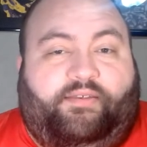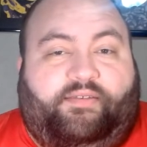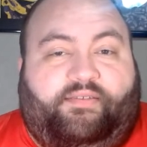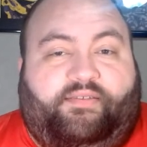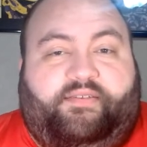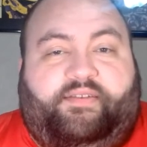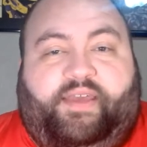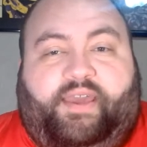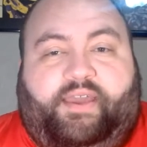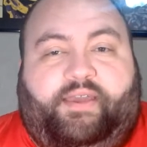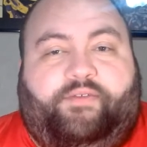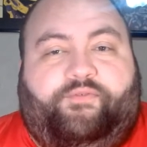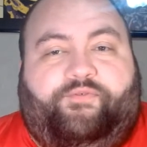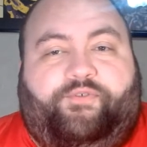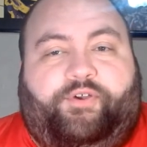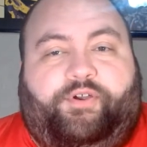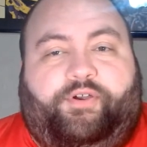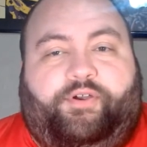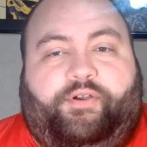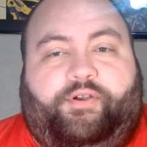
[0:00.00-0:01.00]
the state
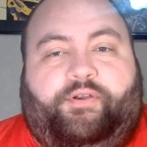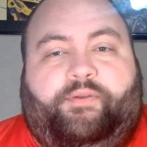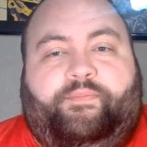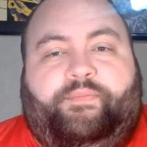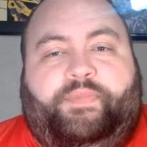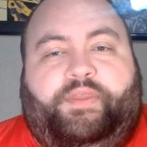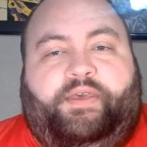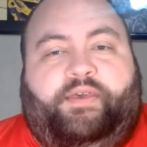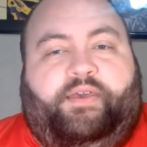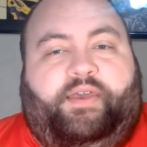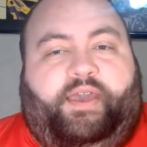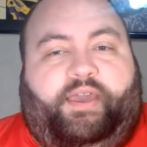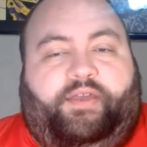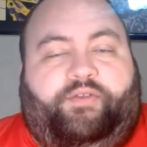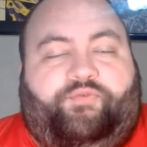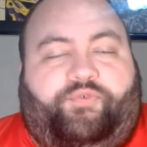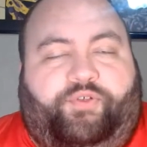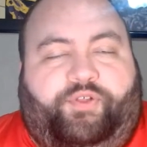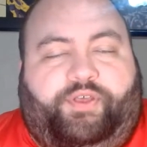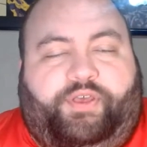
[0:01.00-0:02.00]
for
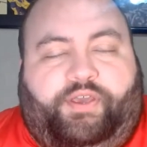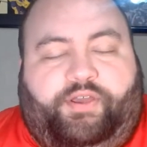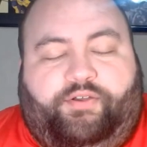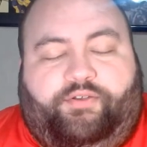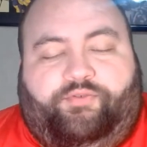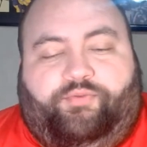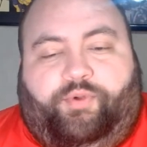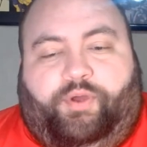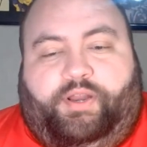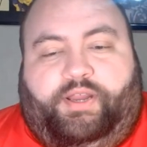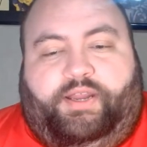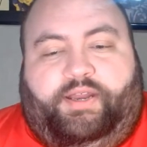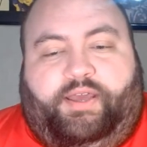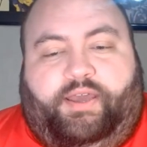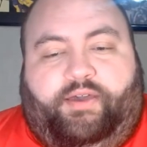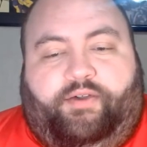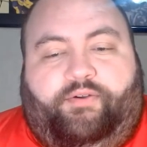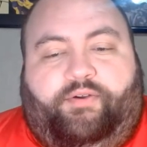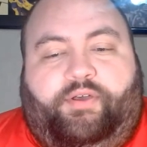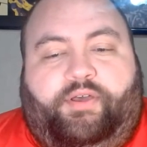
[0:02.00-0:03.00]
handful of years running
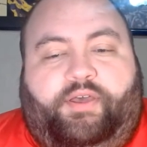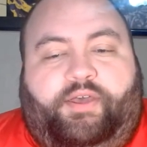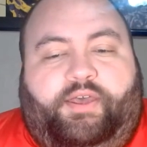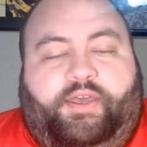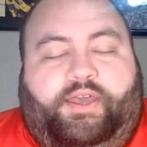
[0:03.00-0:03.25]
now.